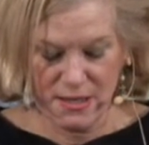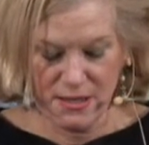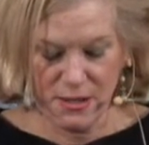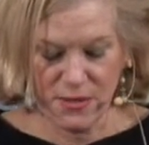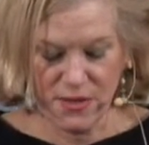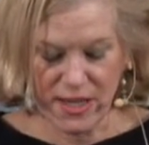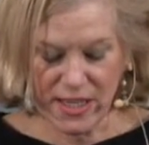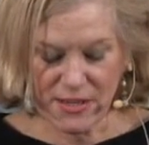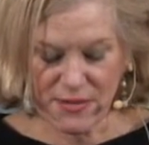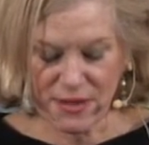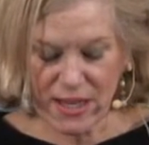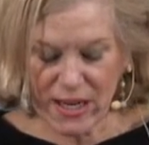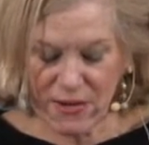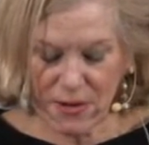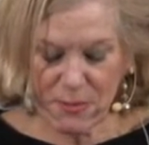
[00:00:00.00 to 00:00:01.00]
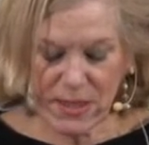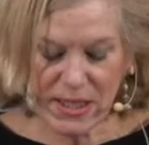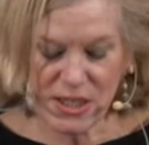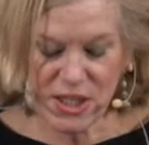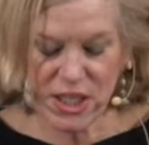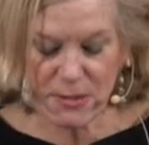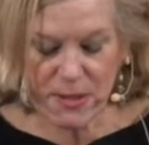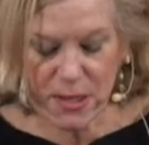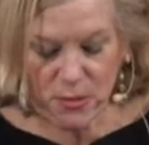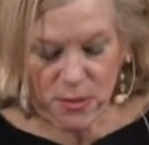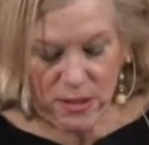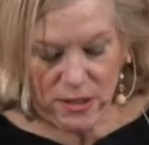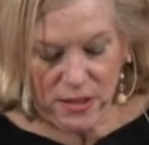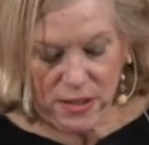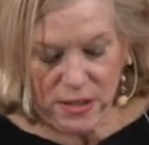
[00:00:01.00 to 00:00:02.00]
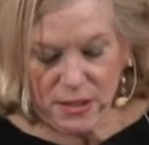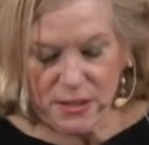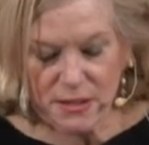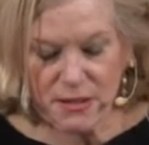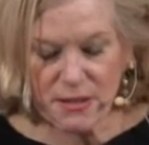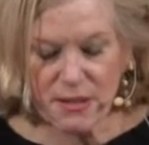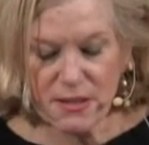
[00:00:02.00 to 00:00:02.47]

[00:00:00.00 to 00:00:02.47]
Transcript: So thanks for allowing me to share my words,